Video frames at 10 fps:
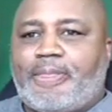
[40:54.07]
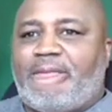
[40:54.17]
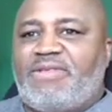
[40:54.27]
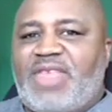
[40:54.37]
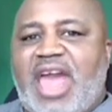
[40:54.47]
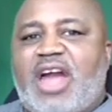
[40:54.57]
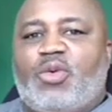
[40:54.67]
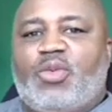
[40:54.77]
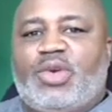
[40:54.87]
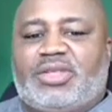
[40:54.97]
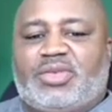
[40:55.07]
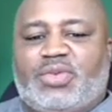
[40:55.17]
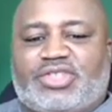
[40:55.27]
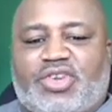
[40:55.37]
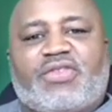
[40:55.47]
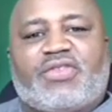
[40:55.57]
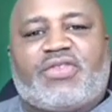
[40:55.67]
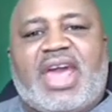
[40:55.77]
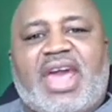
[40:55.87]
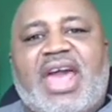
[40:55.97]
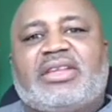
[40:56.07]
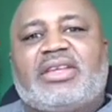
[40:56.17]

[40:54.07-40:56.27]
now we we serve God,